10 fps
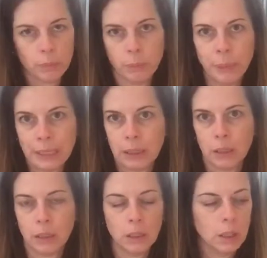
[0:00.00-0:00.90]
bin
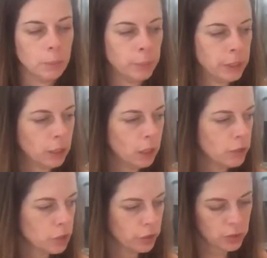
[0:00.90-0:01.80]

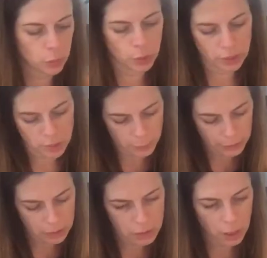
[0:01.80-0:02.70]
one of these big
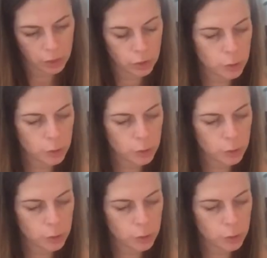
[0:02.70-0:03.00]
containers,